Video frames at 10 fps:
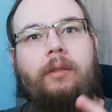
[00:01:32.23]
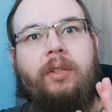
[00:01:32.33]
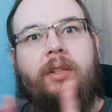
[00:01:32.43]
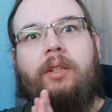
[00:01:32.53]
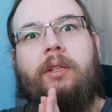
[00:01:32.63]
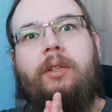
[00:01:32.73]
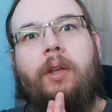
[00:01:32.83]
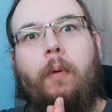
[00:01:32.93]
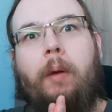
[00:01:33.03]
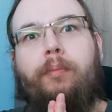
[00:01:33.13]

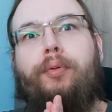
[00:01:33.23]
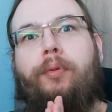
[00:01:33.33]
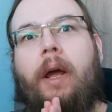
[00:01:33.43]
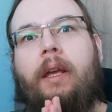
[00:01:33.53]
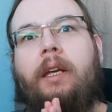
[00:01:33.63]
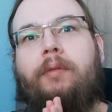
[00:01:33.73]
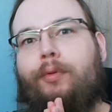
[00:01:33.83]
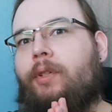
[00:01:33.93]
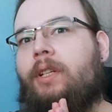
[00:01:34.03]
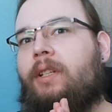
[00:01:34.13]
so I'm praying
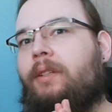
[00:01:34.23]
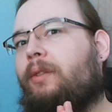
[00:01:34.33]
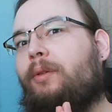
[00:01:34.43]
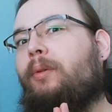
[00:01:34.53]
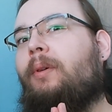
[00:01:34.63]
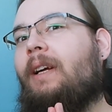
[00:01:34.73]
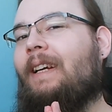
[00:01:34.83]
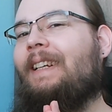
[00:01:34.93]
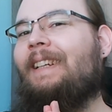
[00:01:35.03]
for season two.